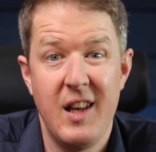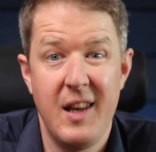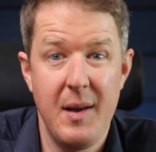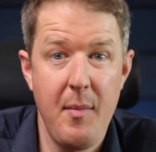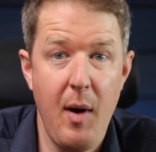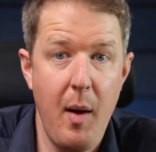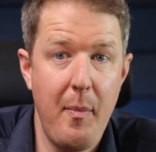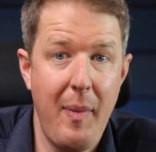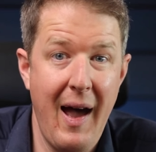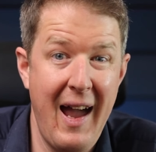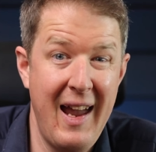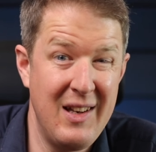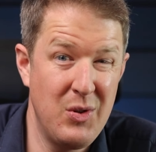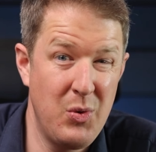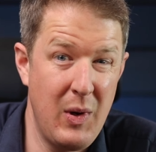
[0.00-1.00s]
You might
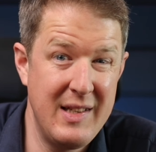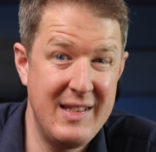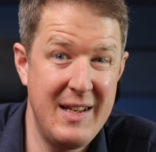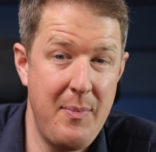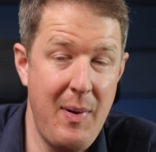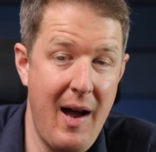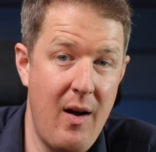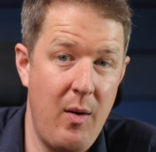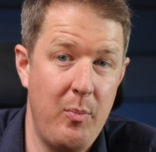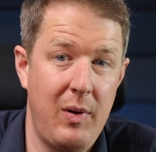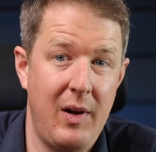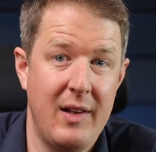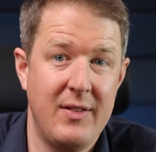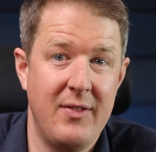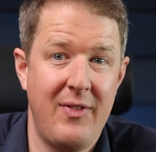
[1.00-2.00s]
pay £20
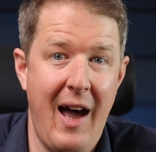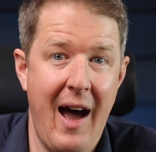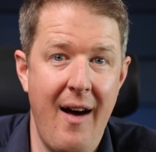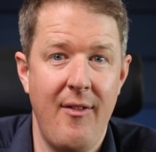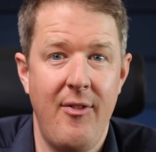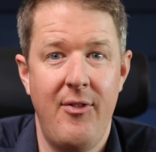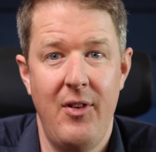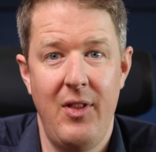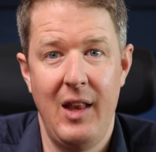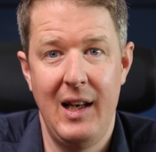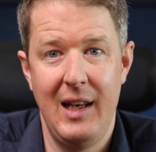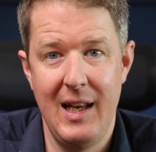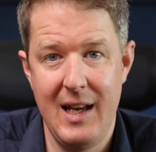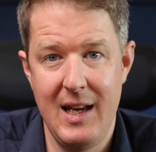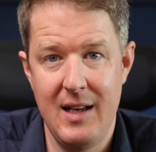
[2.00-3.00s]
plus VAT for the
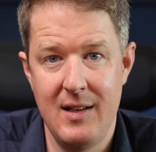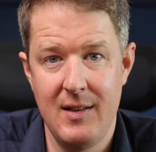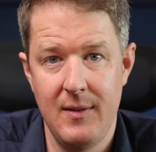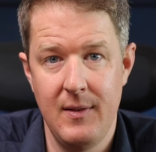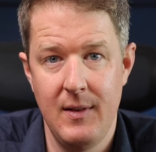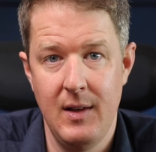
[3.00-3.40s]
lead.